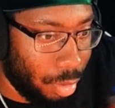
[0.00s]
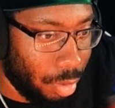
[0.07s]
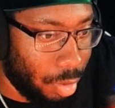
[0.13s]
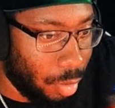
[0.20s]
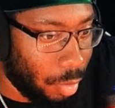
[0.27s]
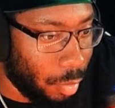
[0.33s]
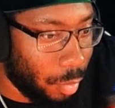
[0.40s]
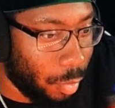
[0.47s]

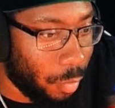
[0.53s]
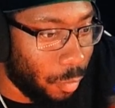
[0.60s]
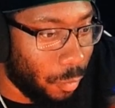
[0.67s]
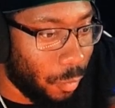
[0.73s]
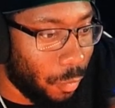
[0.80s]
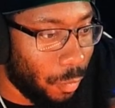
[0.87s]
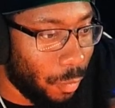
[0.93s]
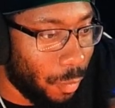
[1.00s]

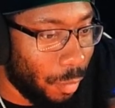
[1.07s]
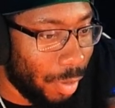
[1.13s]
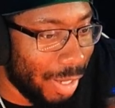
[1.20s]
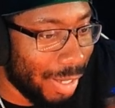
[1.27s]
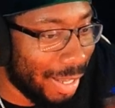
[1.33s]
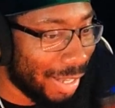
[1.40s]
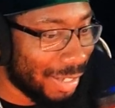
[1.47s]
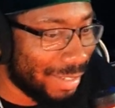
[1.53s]
Oh, he
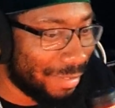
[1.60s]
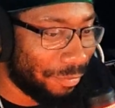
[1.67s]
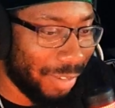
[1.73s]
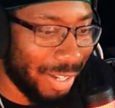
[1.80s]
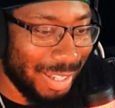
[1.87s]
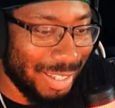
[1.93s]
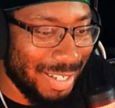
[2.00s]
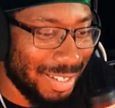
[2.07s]
got
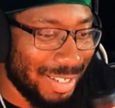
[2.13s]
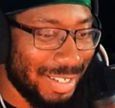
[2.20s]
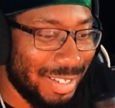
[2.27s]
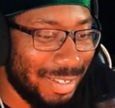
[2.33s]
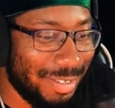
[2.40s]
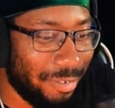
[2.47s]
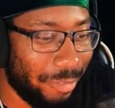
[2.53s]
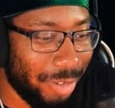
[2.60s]
freaking
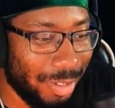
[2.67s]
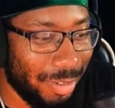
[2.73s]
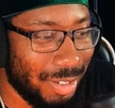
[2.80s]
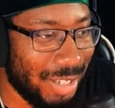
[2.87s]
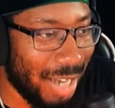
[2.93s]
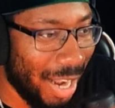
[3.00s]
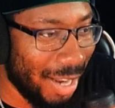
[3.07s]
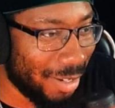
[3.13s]

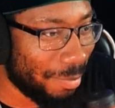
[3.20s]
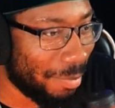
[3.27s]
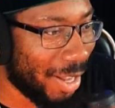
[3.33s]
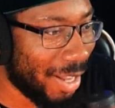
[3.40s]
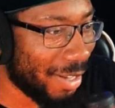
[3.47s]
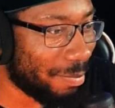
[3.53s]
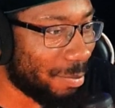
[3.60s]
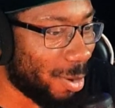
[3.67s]

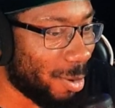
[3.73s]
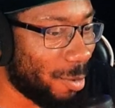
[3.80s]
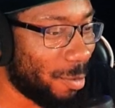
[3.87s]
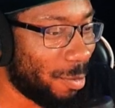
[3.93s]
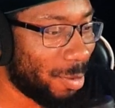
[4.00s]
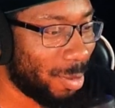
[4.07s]
dynamite, bro.